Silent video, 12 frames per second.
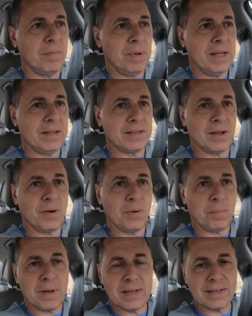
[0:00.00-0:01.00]
be so
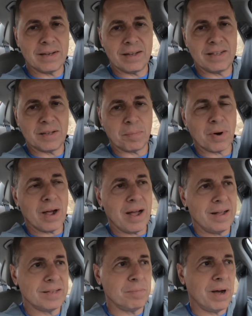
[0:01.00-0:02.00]
pleasantly
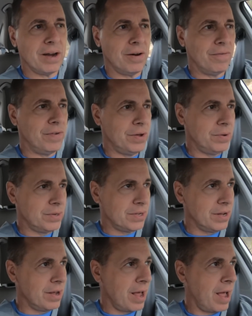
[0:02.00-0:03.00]
surprised by your views
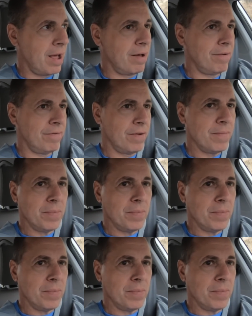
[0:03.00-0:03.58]
that you have,